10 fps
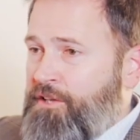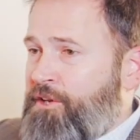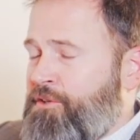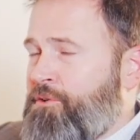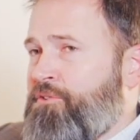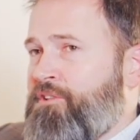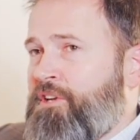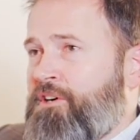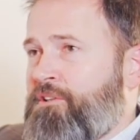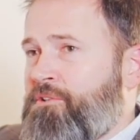There was an
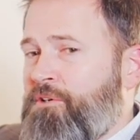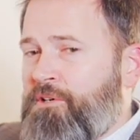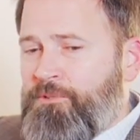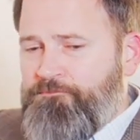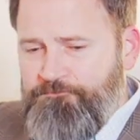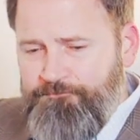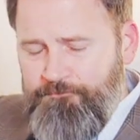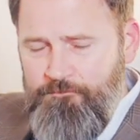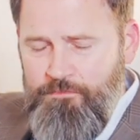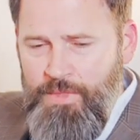article.
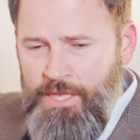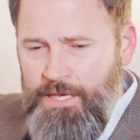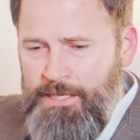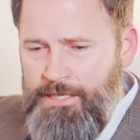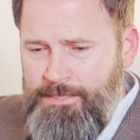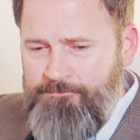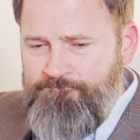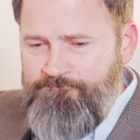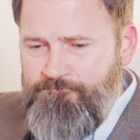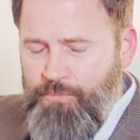
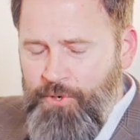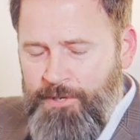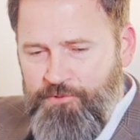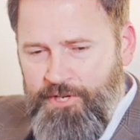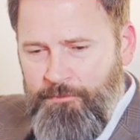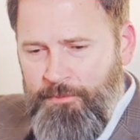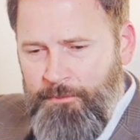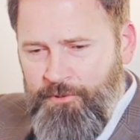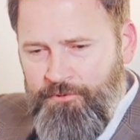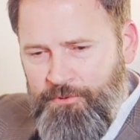I'm trying to
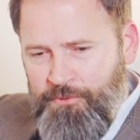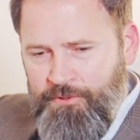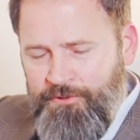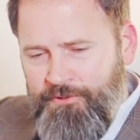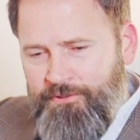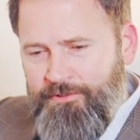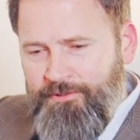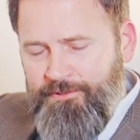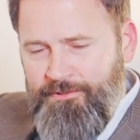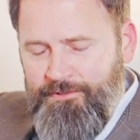remember if it was.
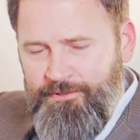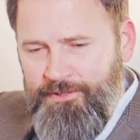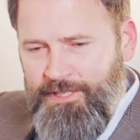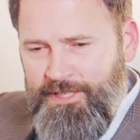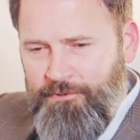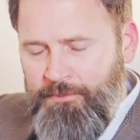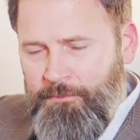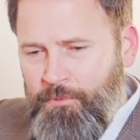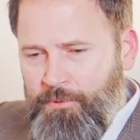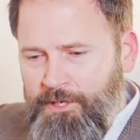I can't
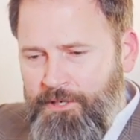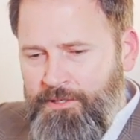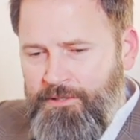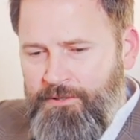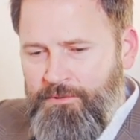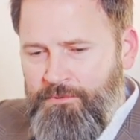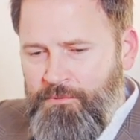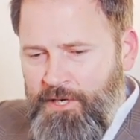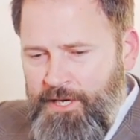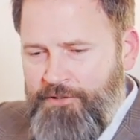remember where
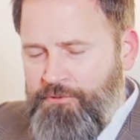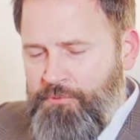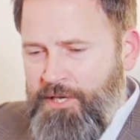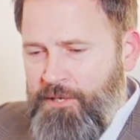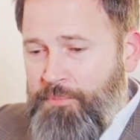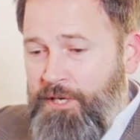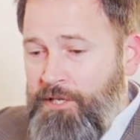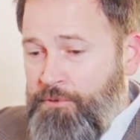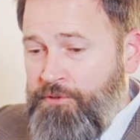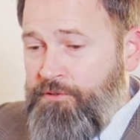I actually read it, but
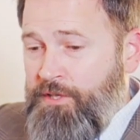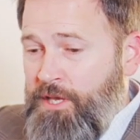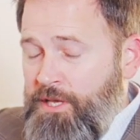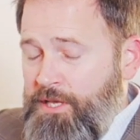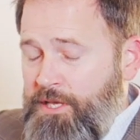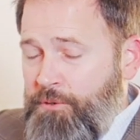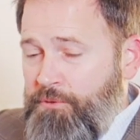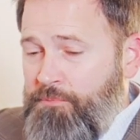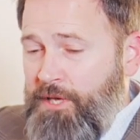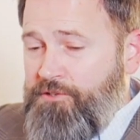it
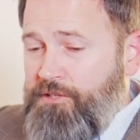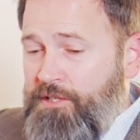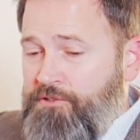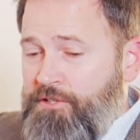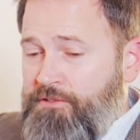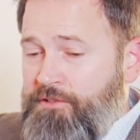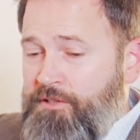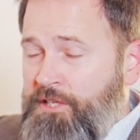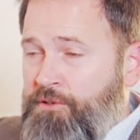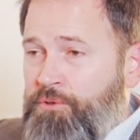was mentioning just
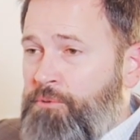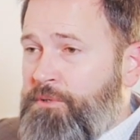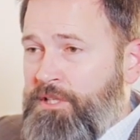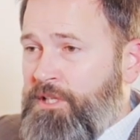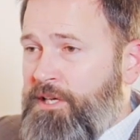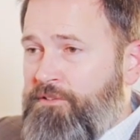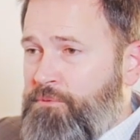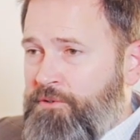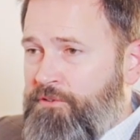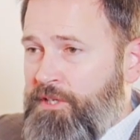the enrollment declines that
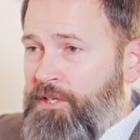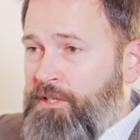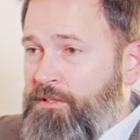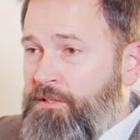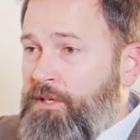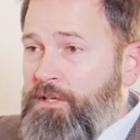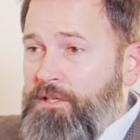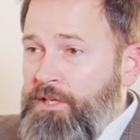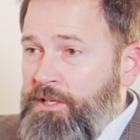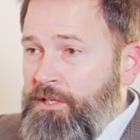we're seeing
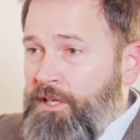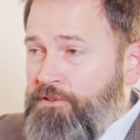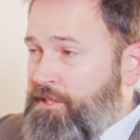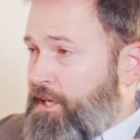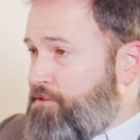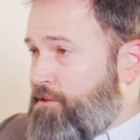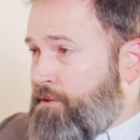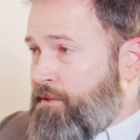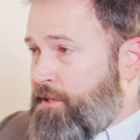in education around the